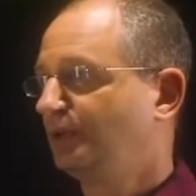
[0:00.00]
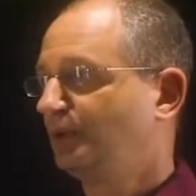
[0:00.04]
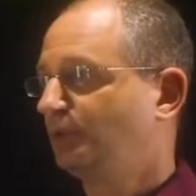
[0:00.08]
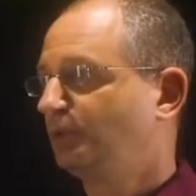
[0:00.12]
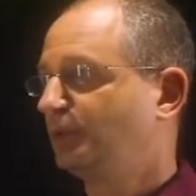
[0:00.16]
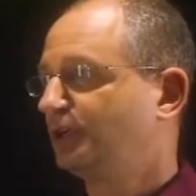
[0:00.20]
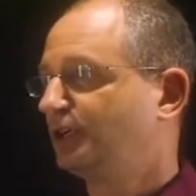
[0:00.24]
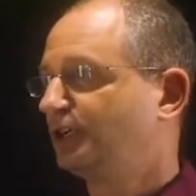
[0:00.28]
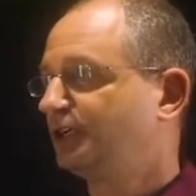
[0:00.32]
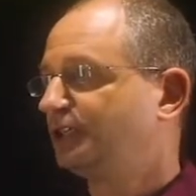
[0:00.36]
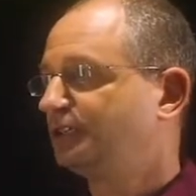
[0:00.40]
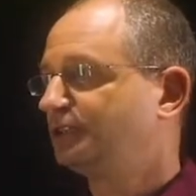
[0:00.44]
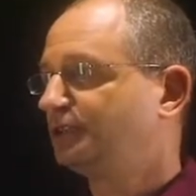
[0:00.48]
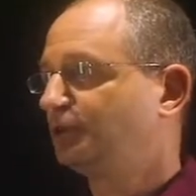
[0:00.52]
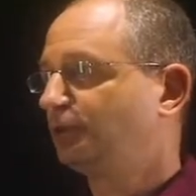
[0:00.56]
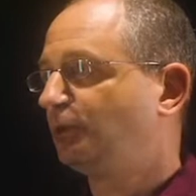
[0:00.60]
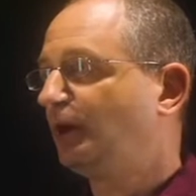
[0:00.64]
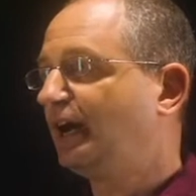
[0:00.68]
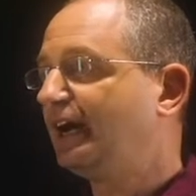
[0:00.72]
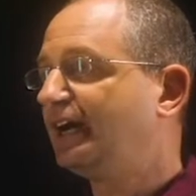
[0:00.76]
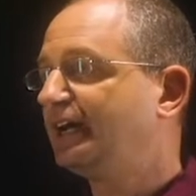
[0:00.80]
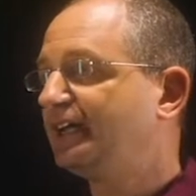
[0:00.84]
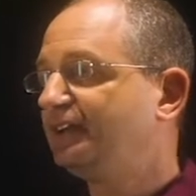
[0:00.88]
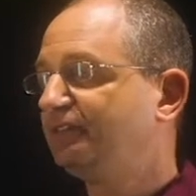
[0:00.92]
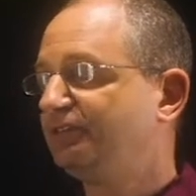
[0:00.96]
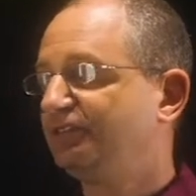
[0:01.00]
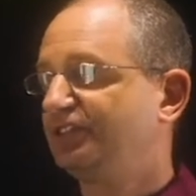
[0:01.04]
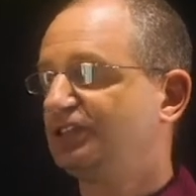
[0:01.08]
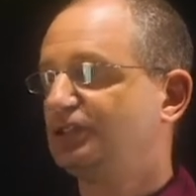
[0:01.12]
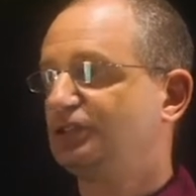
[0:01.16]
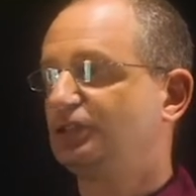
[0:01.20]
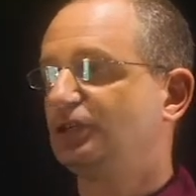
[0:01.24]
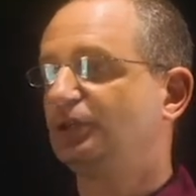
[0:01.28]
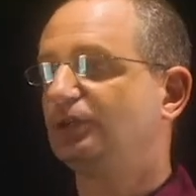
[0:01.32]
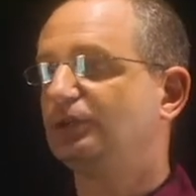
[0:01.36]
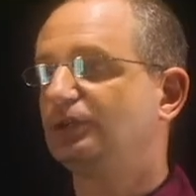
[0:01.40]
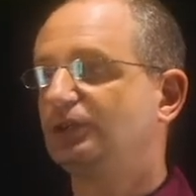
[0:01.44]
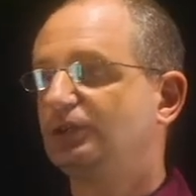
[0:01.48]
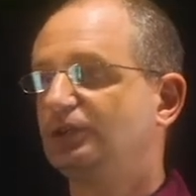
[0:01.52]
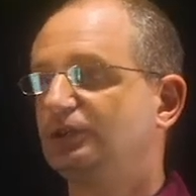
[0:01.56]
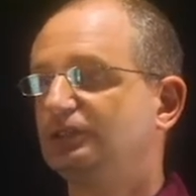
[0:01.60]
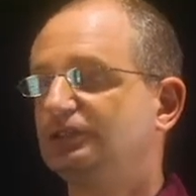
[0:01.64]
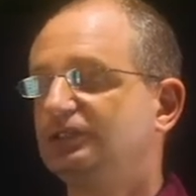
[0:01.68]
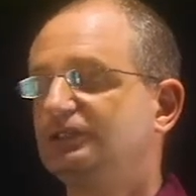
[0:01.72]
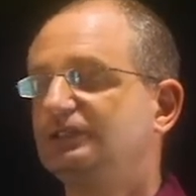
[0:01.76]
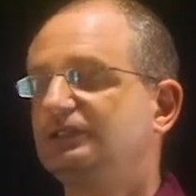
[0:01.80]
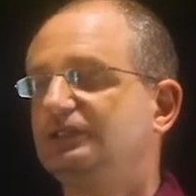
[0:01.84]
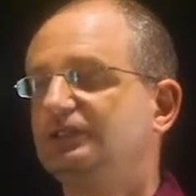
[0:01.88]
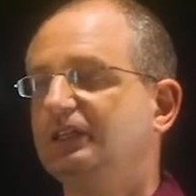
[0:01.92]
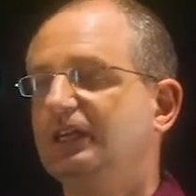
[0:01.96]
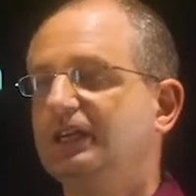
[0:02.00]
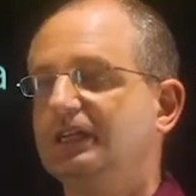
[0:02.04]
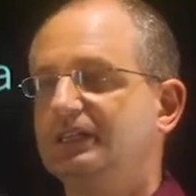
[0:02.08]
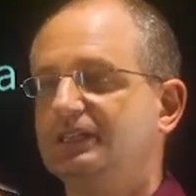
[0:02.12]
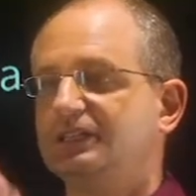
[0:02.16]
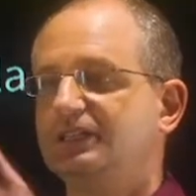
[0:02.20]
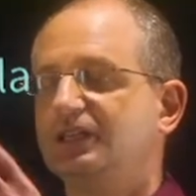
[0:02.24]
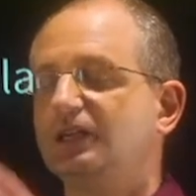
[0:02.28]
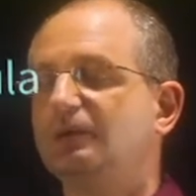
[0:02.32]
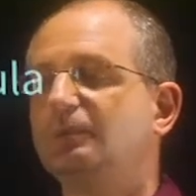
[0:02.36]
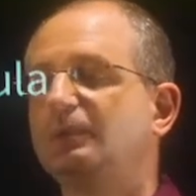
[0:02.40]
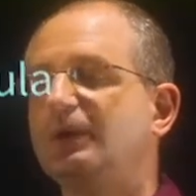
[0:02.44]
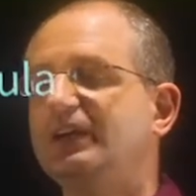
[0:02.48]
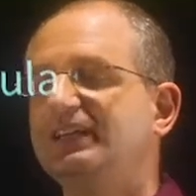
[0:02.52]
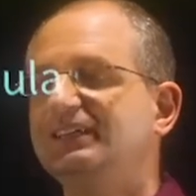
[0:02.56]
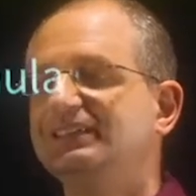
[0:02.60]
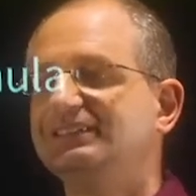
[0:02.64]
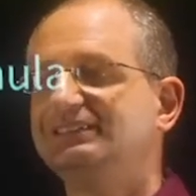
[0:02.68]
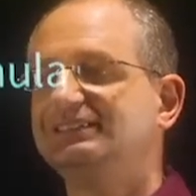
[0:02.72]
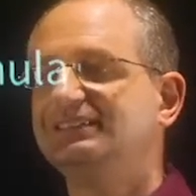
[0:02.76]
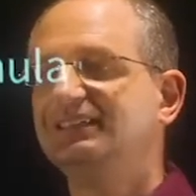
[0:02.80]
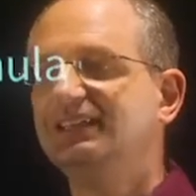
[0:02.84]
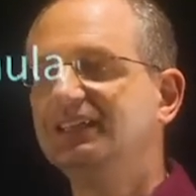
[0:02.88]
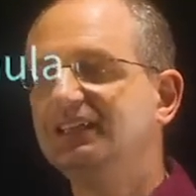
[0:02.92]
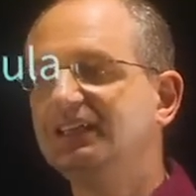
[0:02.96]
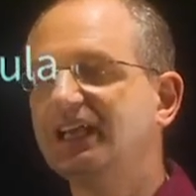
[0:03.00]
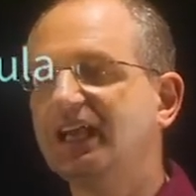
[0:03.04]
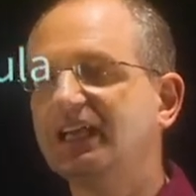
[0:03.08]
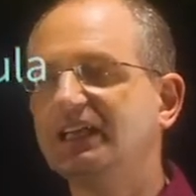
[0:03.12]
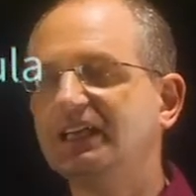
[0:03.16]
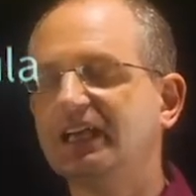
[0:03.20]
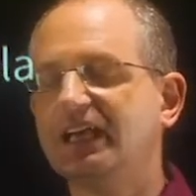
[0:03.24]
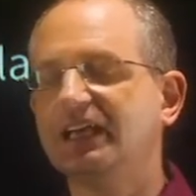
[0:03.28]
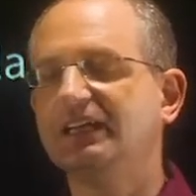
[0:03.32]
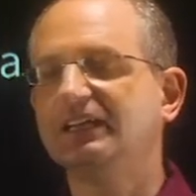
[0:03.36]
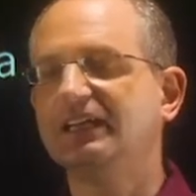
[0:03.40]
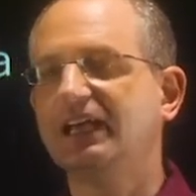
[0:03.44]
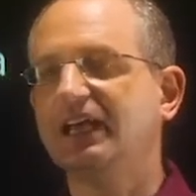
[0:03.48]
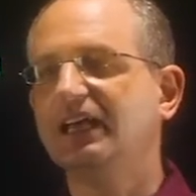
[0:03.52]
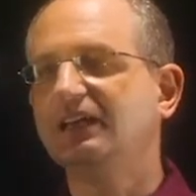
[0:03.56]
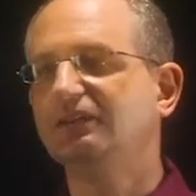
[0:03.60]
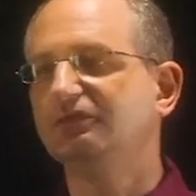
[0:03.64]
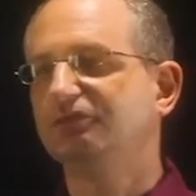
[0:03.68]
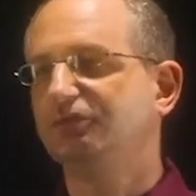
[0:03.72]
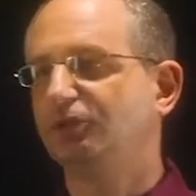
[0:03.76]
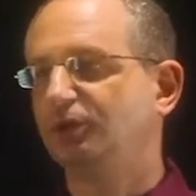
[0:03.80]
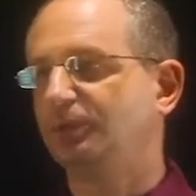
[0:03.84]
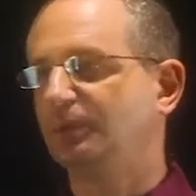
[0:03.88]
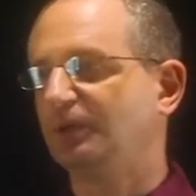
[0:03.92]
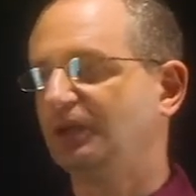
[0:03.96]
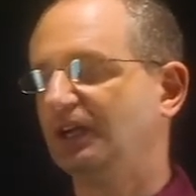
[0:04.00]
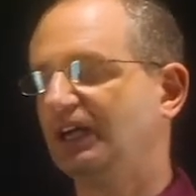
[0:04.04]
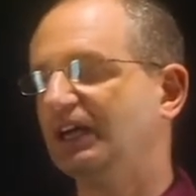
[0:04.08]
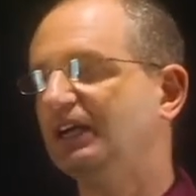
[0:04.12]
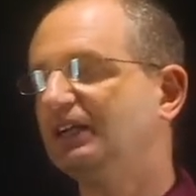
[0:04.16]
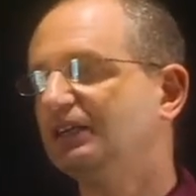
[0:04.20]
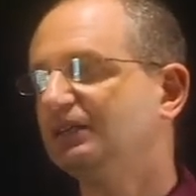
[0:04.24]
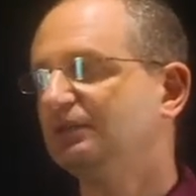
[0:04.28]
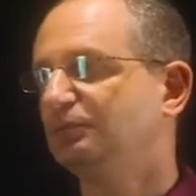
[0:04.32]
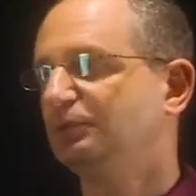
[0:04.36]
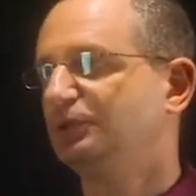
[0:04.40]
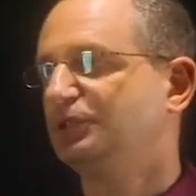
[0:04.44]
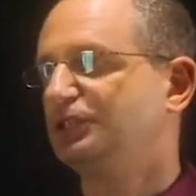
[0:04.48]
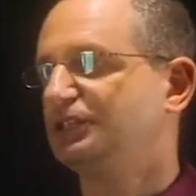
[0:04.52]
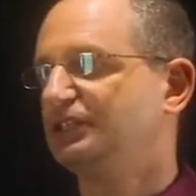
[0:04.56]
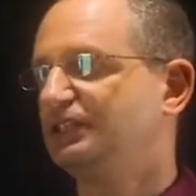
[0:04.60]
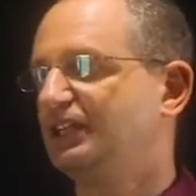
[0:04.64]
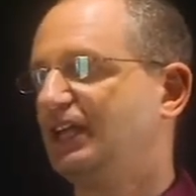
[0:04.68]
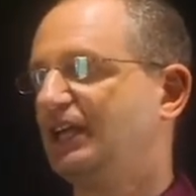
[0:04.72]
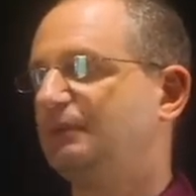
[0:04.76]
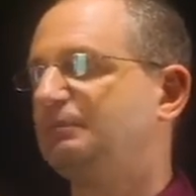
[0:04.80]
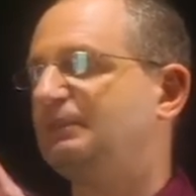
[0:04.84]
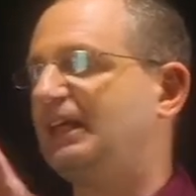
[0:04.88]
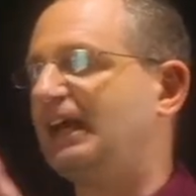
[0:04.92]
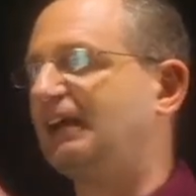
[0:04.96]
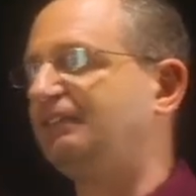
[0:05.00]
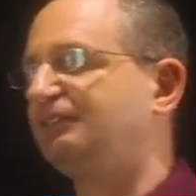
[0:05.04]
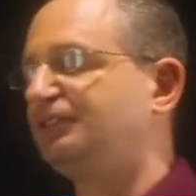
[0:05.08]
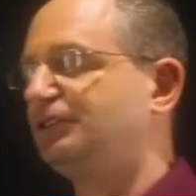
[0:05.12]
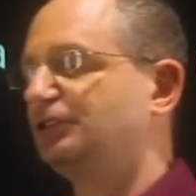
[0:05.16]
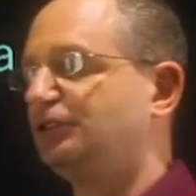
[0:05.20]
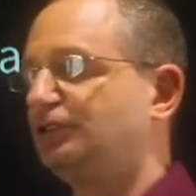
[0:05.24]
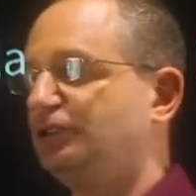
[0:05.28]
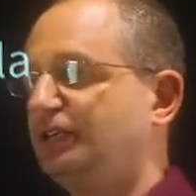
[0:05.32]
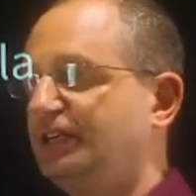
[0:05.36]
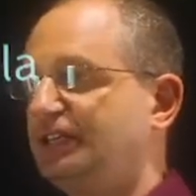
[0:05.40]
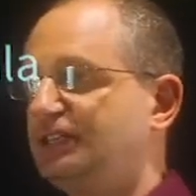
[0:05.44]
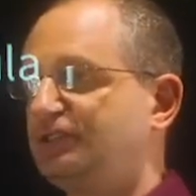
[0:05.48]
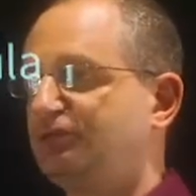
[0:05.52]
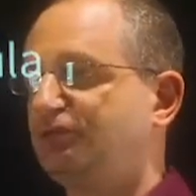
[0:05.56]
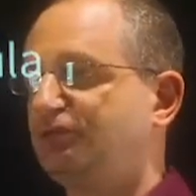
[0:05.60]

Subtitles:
We're going to derive the so-called celebrated TKNN formula, which is named after its